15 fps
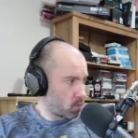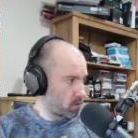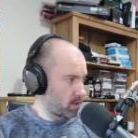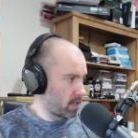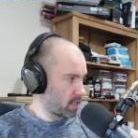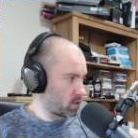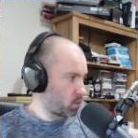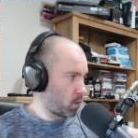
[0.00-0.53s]

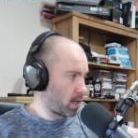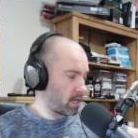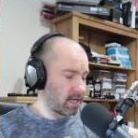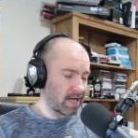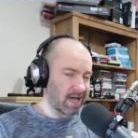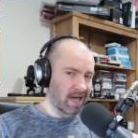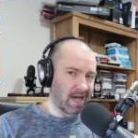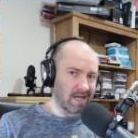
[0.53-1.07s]
this
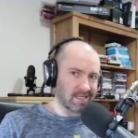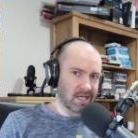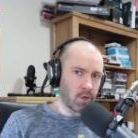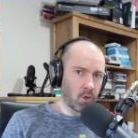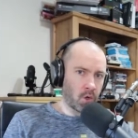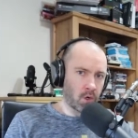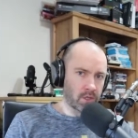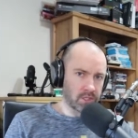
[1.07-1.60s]
one has
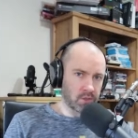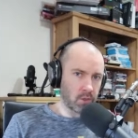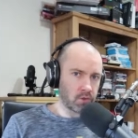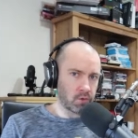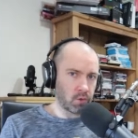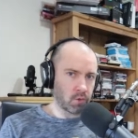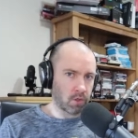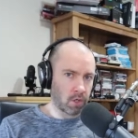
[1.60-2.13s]
a
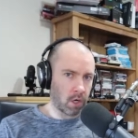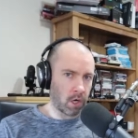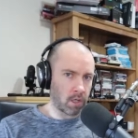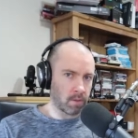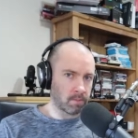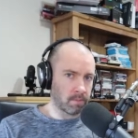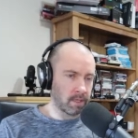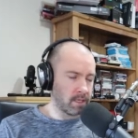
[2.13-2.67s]
horizontal
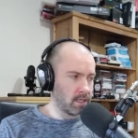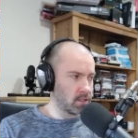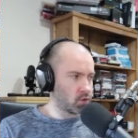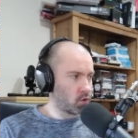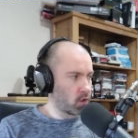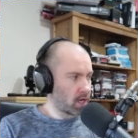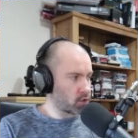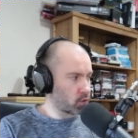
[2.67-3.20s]
column.
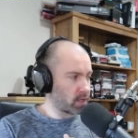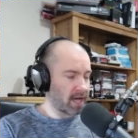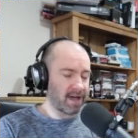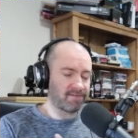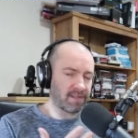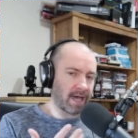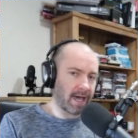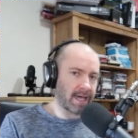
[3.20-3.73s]
So I don't
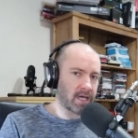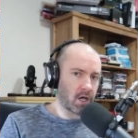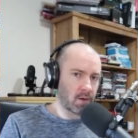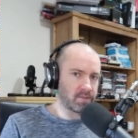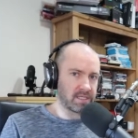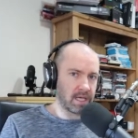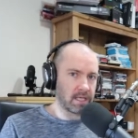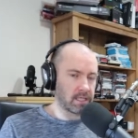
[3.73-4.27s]
have to hang it
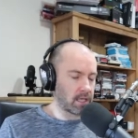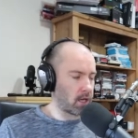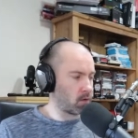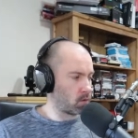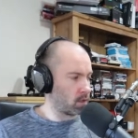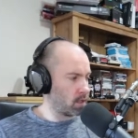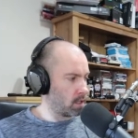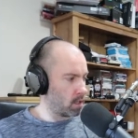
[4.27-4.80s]
upside
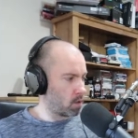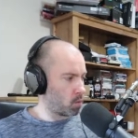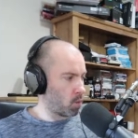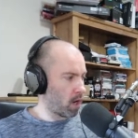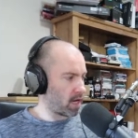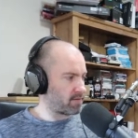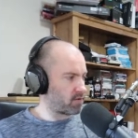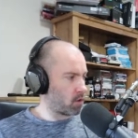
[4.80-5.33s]
down.
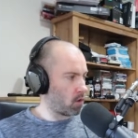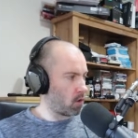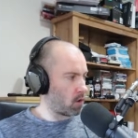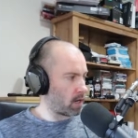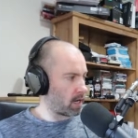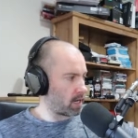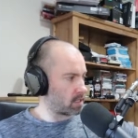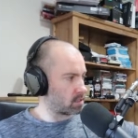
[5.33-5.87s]
What I've
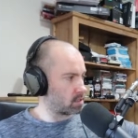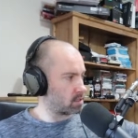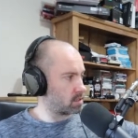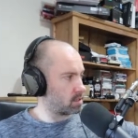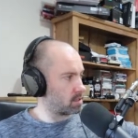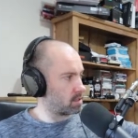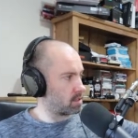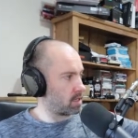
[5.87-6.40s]
got
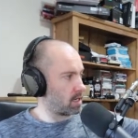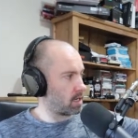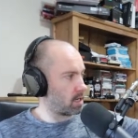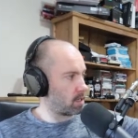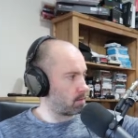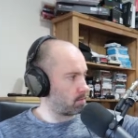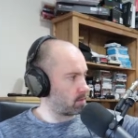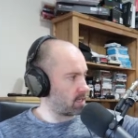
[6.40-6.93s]
is
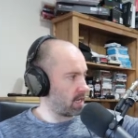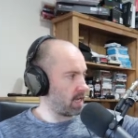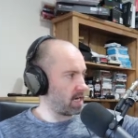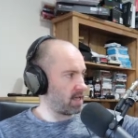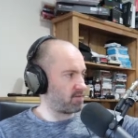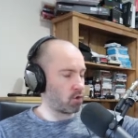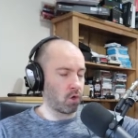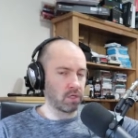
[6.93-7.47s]
the K
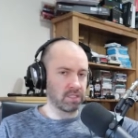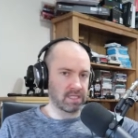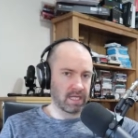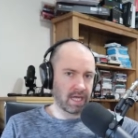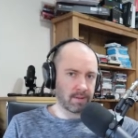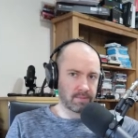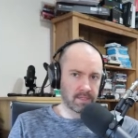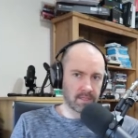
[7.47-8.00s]
and F
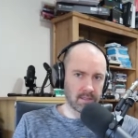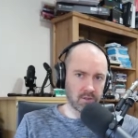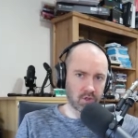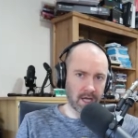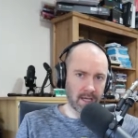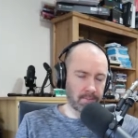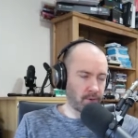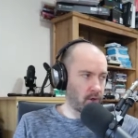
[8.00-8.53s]
Concept
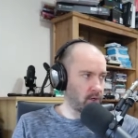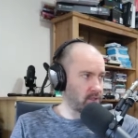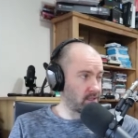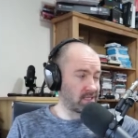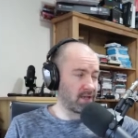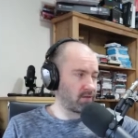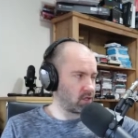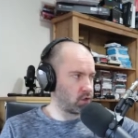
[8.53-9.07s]

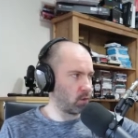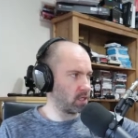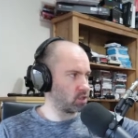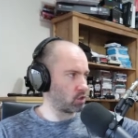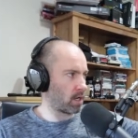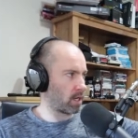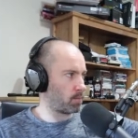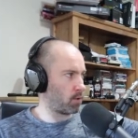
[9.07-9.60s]
tripod, seventy-two
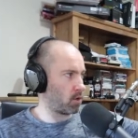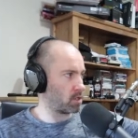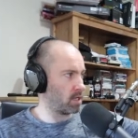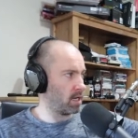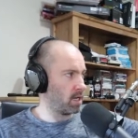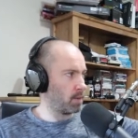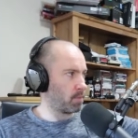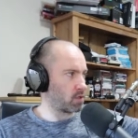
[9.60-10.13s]
inch
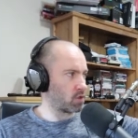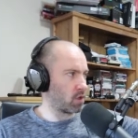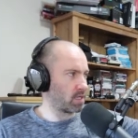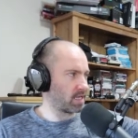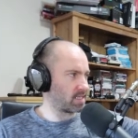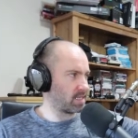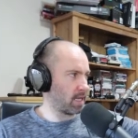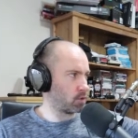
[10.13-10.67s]
tripod, but I've
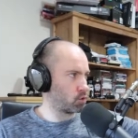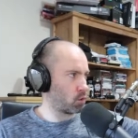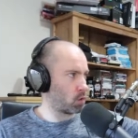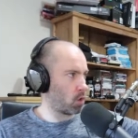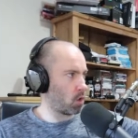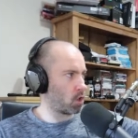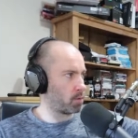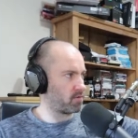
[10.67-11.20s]
got this central
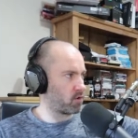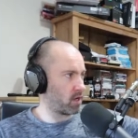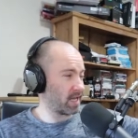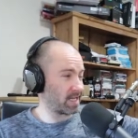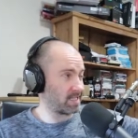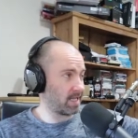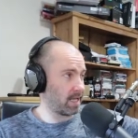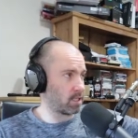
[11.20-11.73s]
column. I've
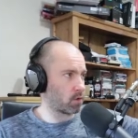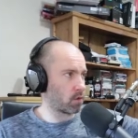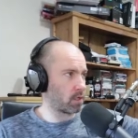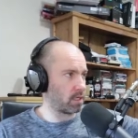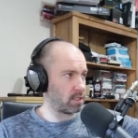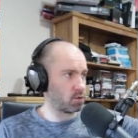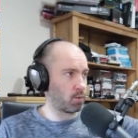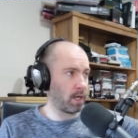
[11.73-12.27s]
got an extender
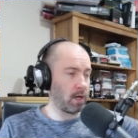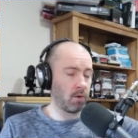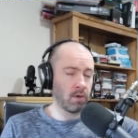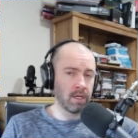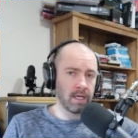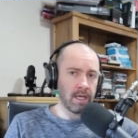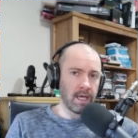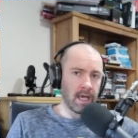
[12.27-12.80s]
on it as well.